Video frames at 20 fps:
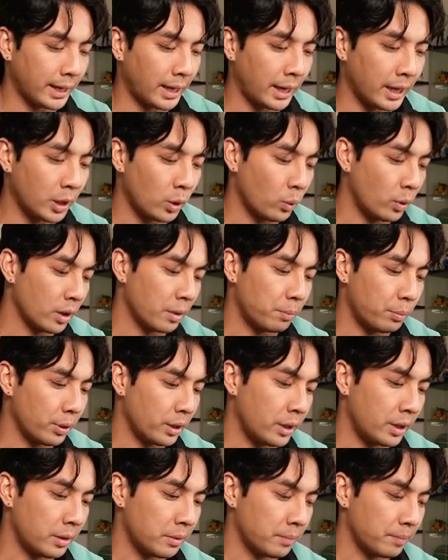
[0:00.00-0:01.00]
kind of want
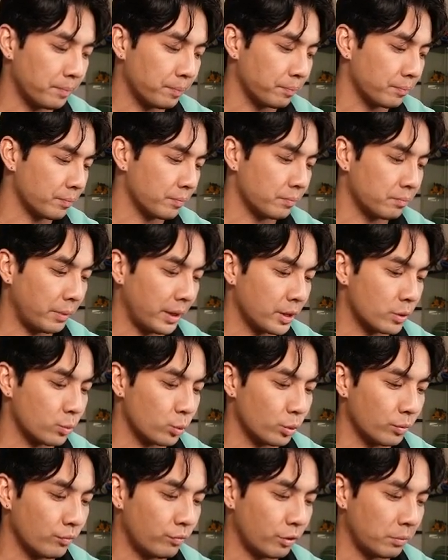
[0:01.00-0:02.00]
to make
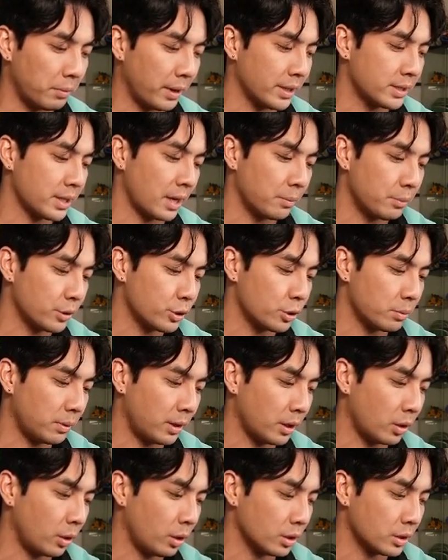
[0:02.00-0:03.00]
room for my
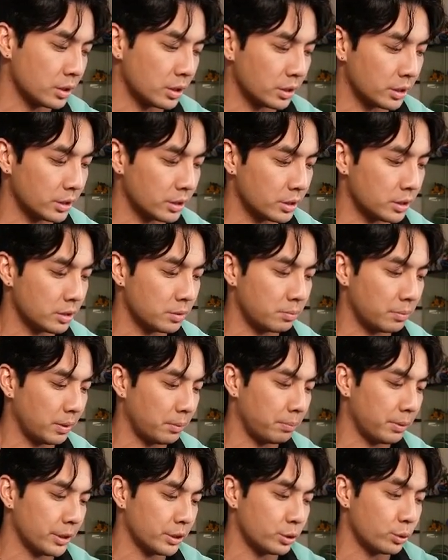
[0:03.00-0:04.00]
Cyberdramon all turns
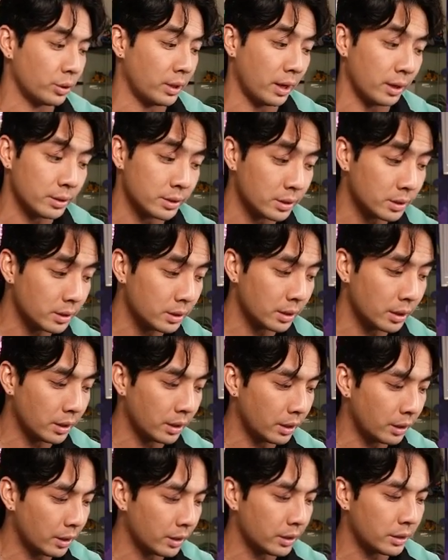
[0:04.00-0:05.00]
plus 2000
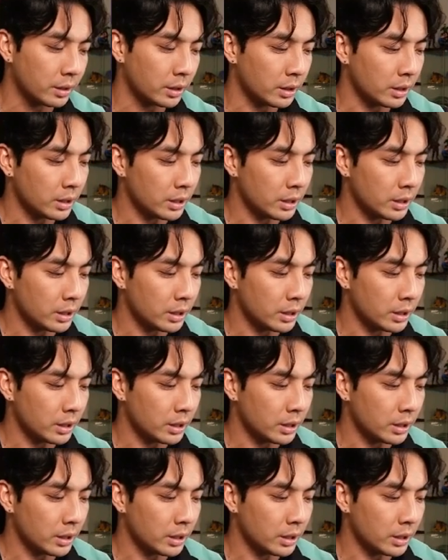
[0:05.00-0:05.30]
inherit.